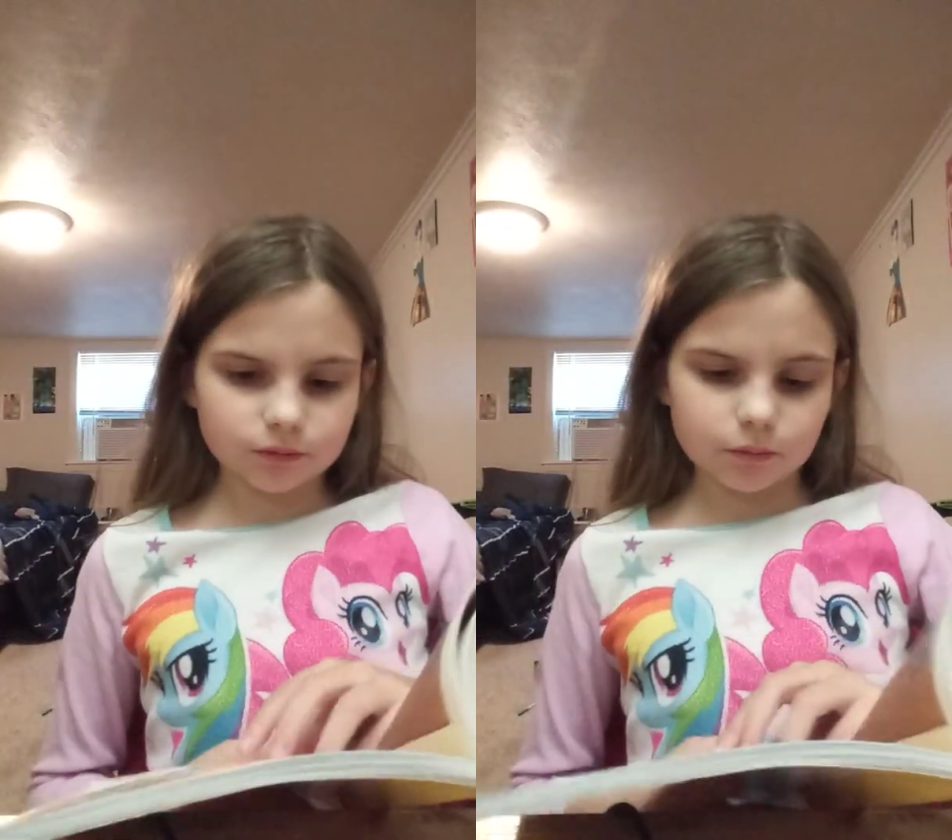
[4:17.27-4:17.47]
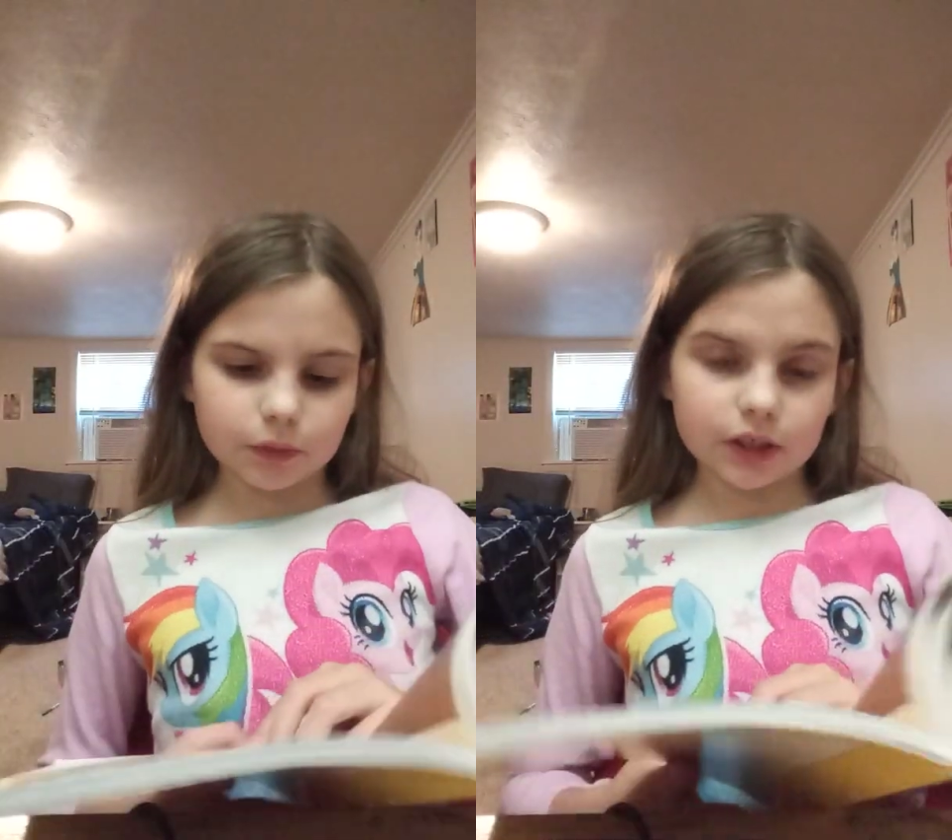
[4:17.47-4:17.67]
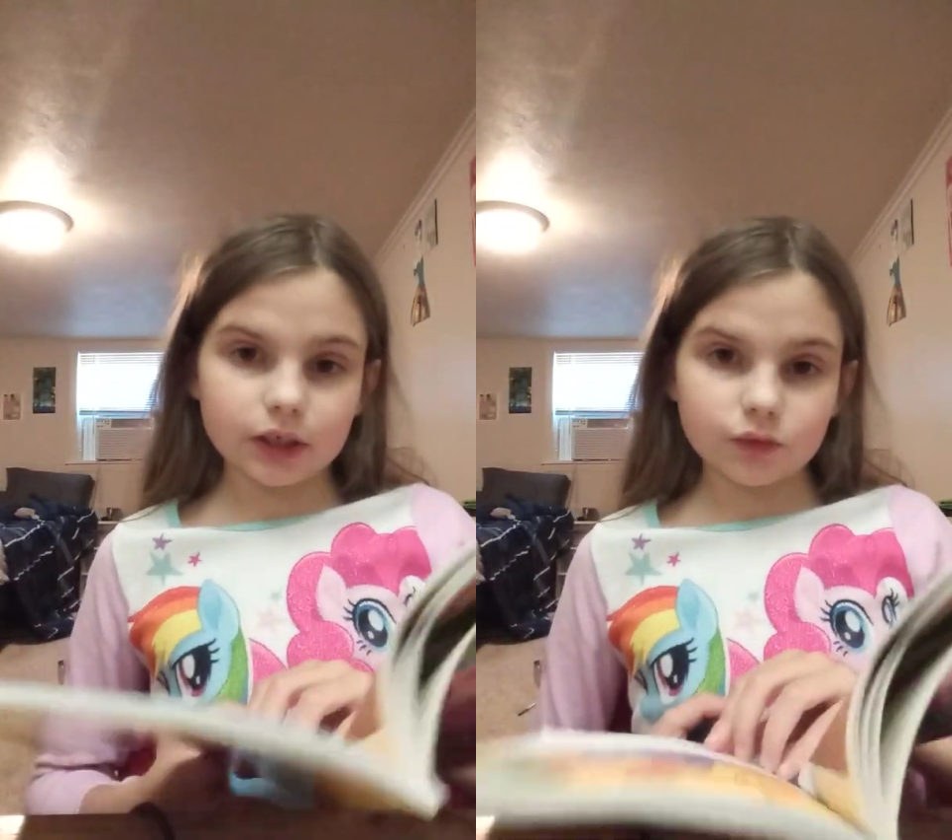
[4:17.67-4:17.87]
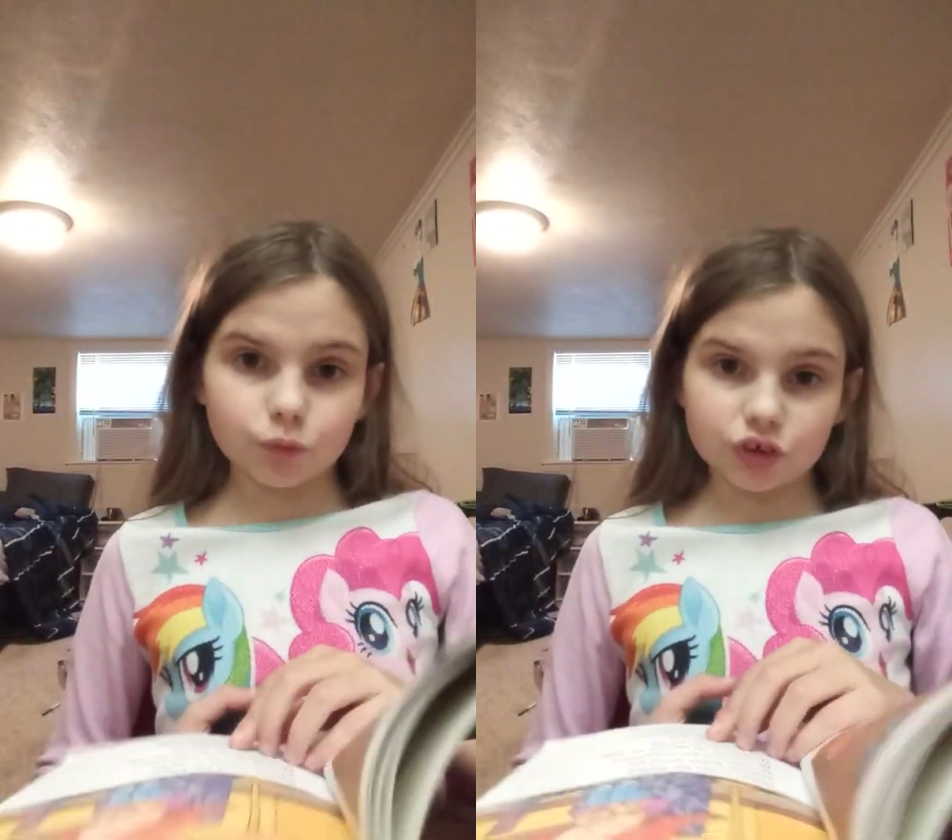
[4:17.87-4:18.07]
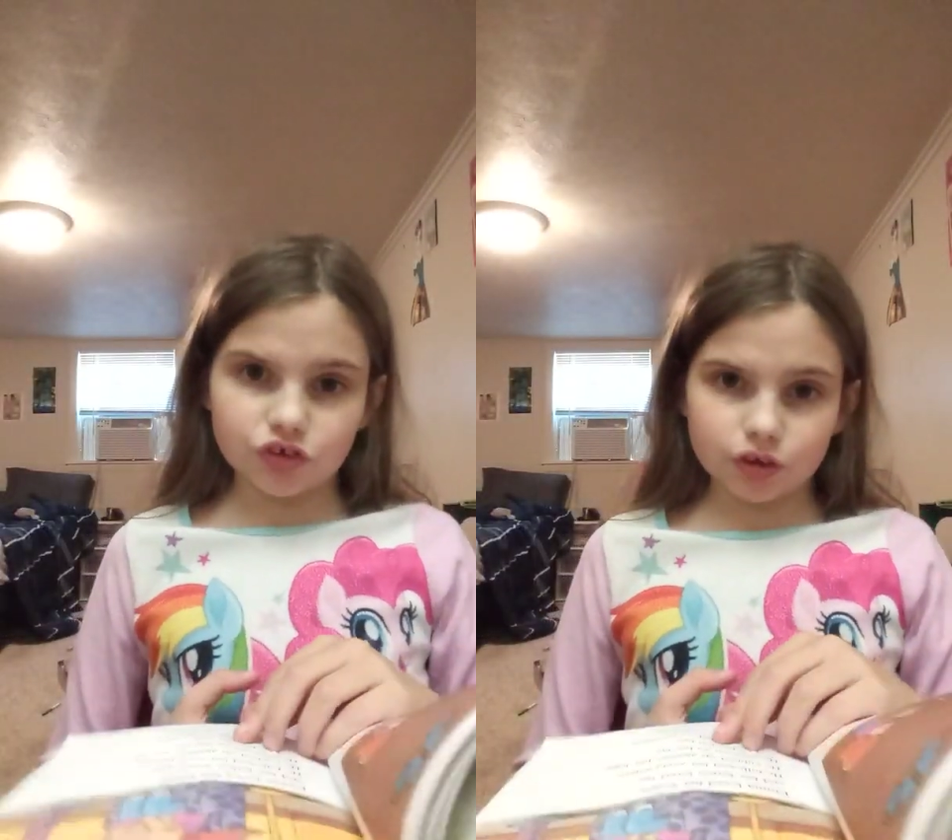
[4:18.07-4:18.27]
But
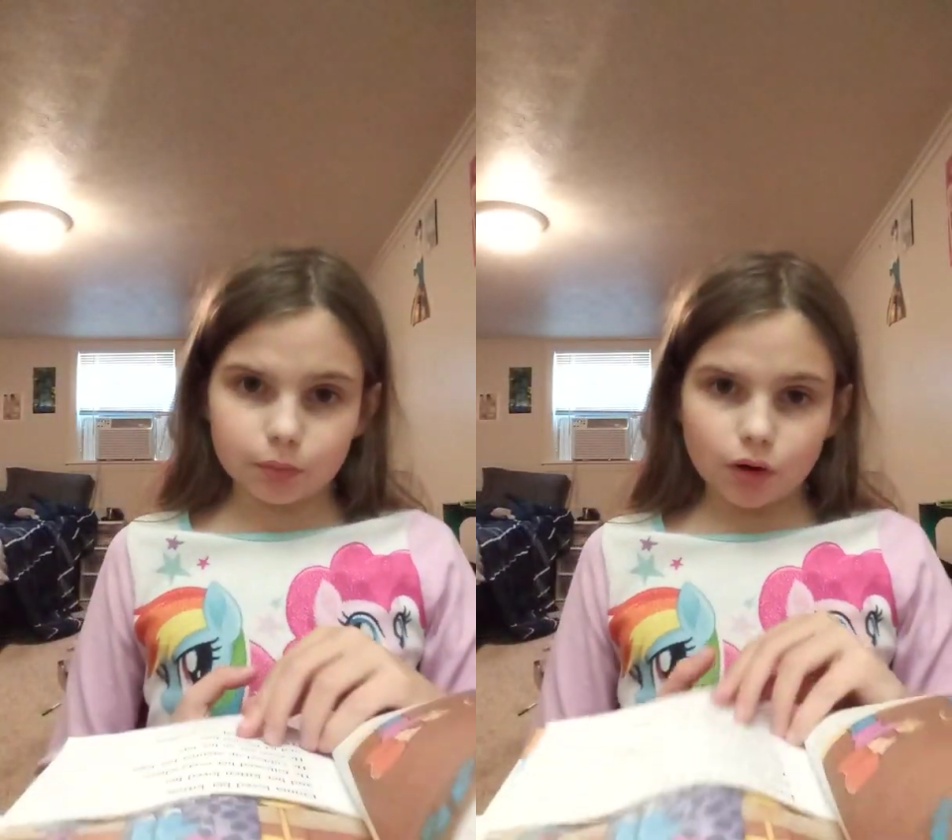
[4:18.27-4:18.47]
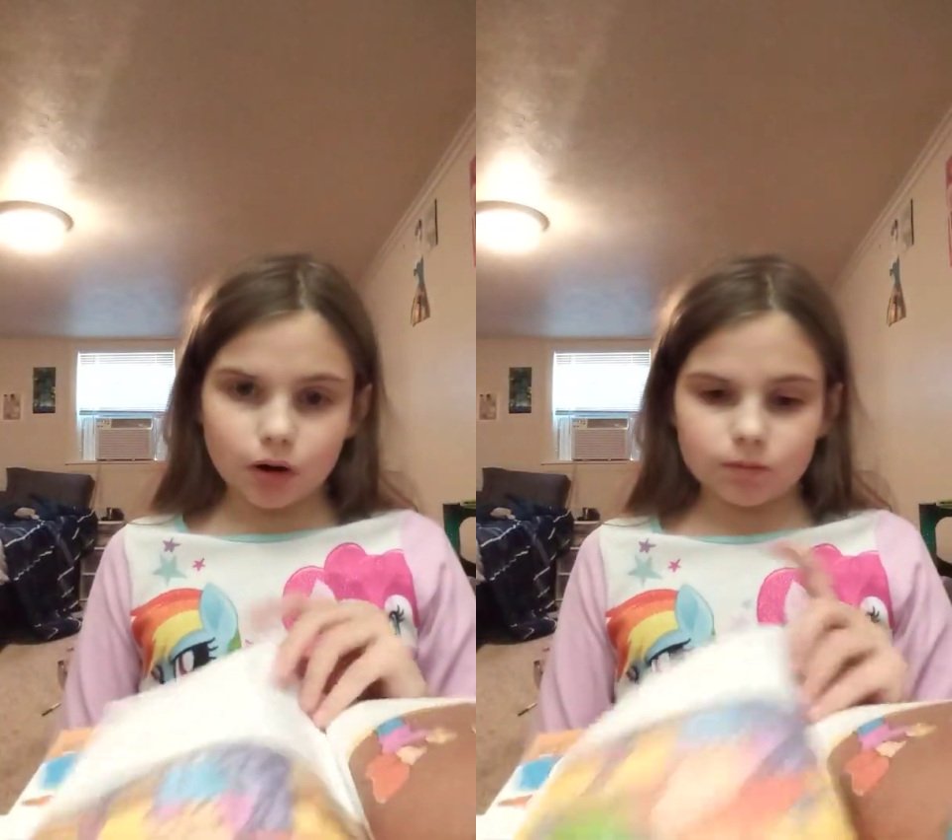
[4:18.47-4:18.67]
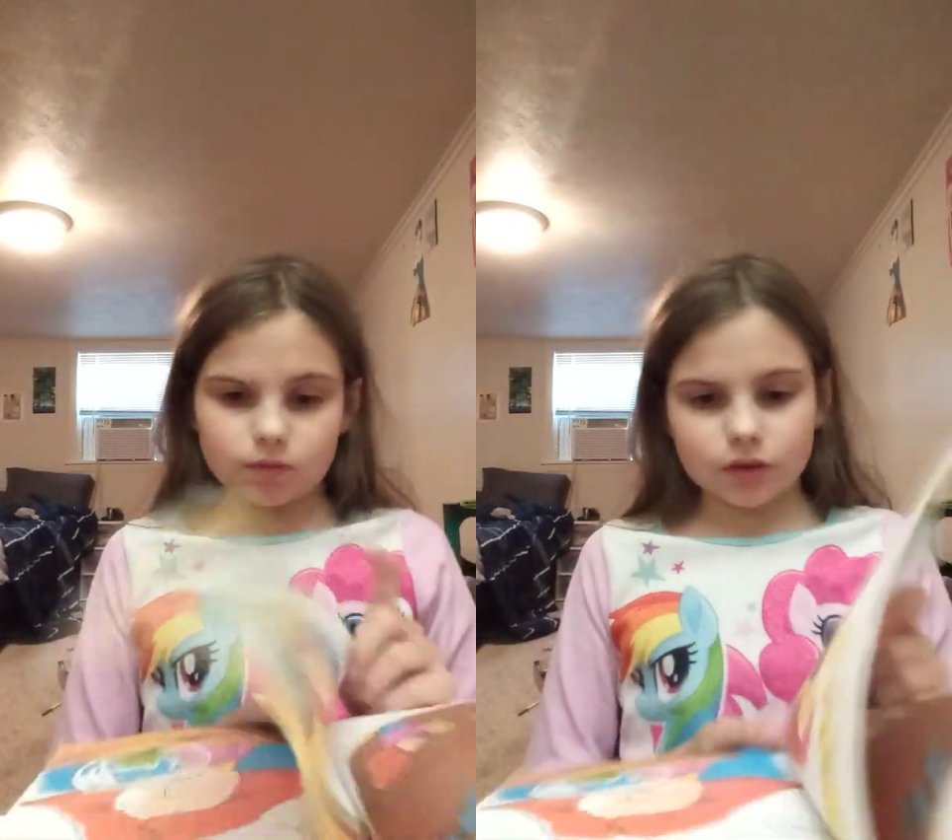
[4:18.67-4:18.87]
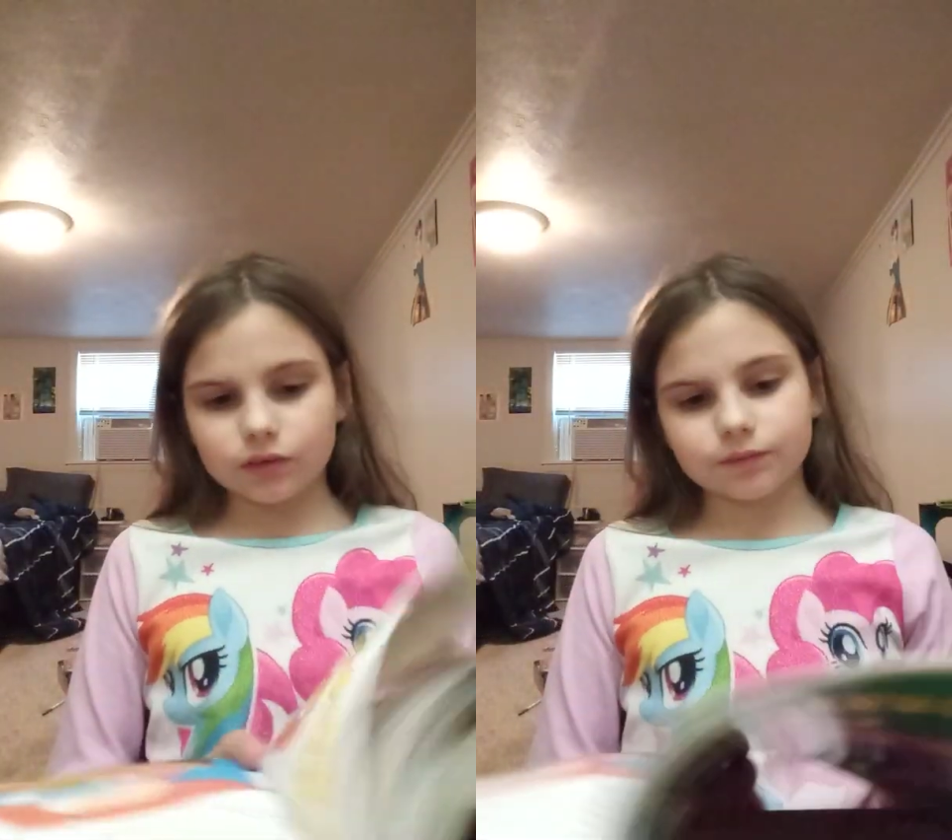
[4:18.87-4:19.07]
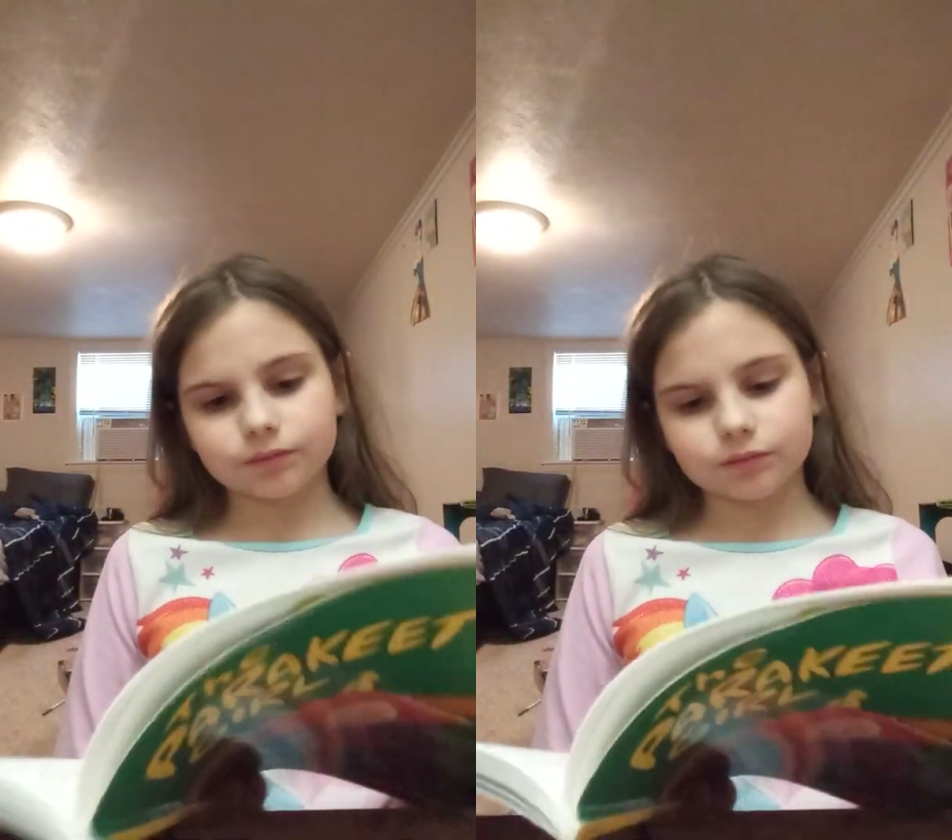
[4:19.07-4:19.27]
what's the problem,
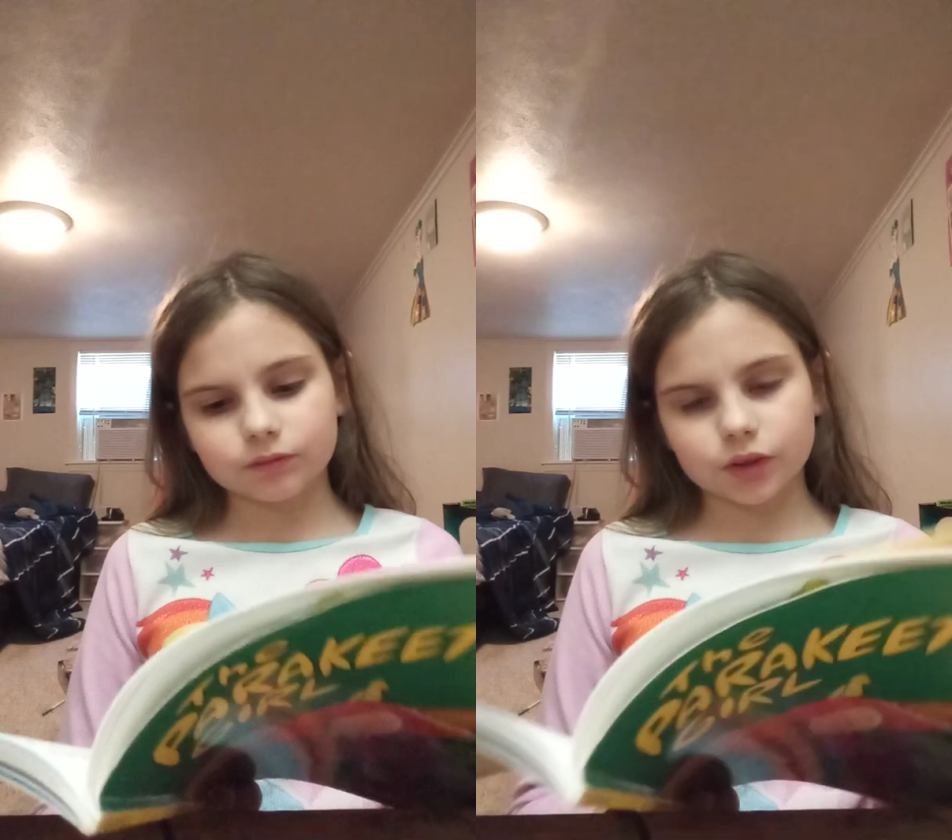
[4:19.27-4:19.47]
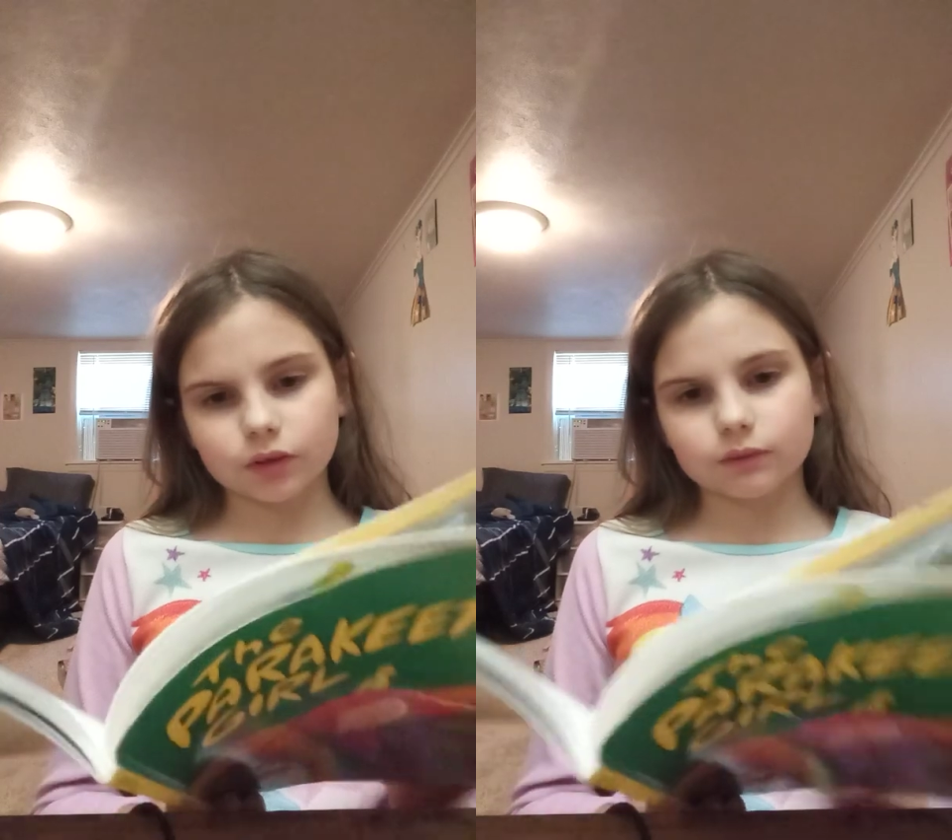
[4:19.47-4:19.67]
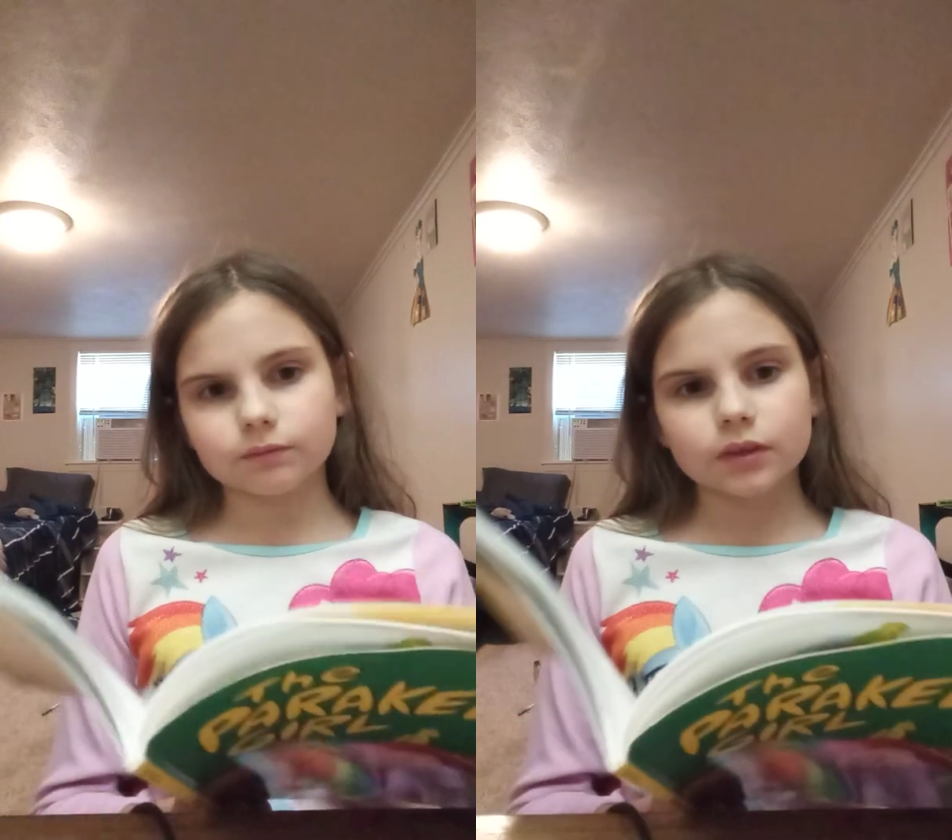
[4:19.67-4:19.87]
though? Oh.